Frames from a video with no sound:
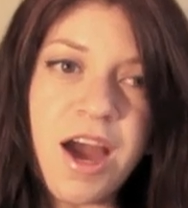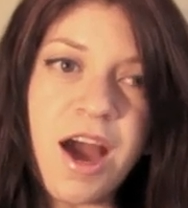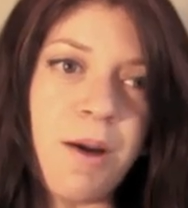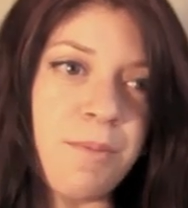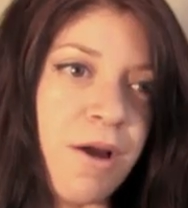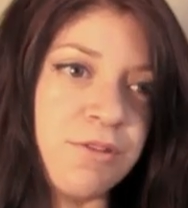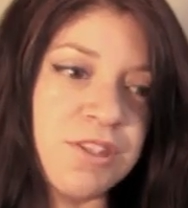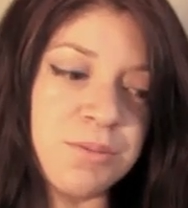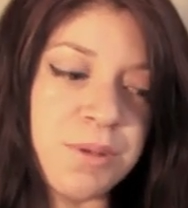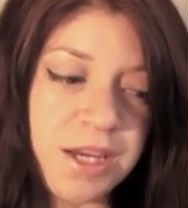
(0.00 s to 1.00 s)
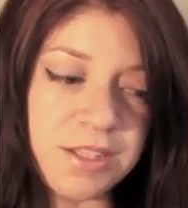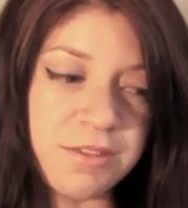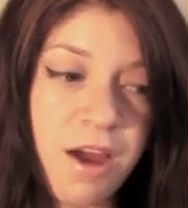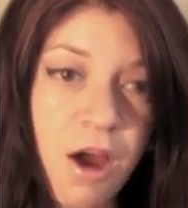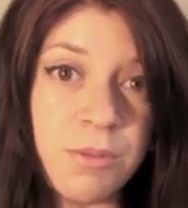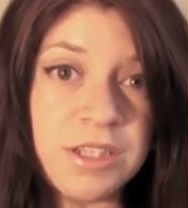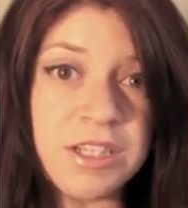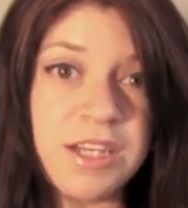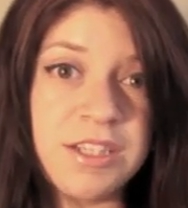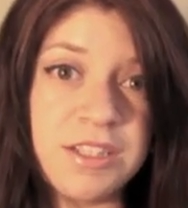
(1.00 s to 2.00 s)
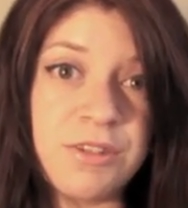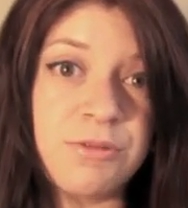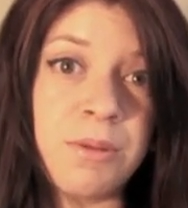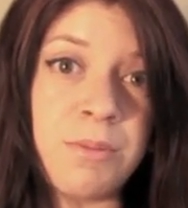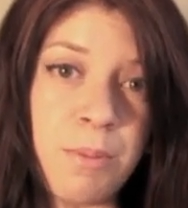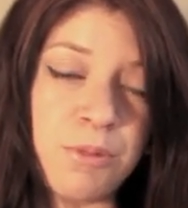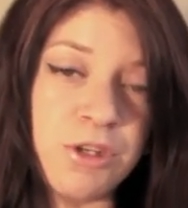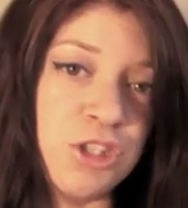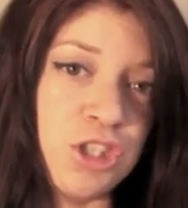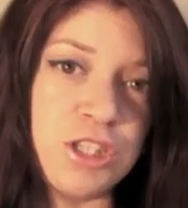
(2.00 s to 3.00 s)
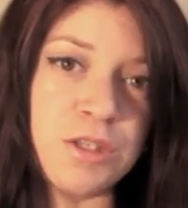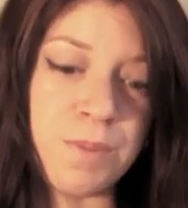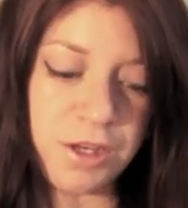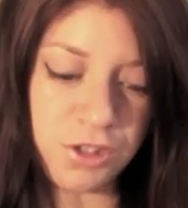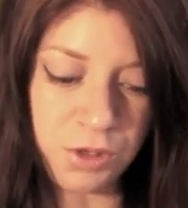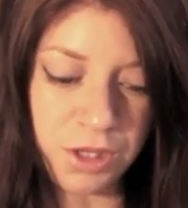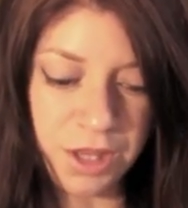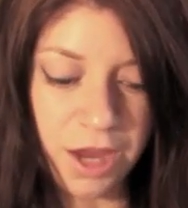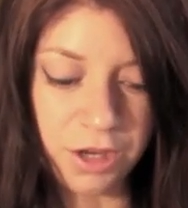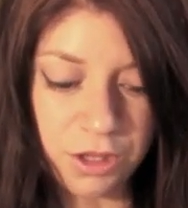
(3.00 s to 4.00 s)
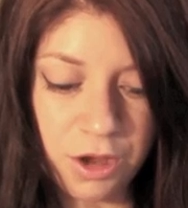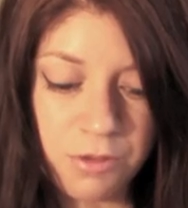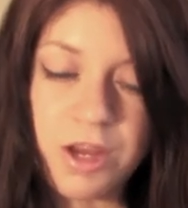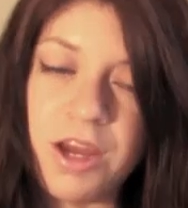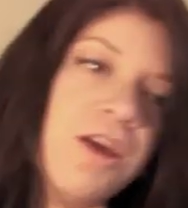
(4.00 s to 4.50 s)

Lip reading: I was surprised of how much I did remember just by doing that alone.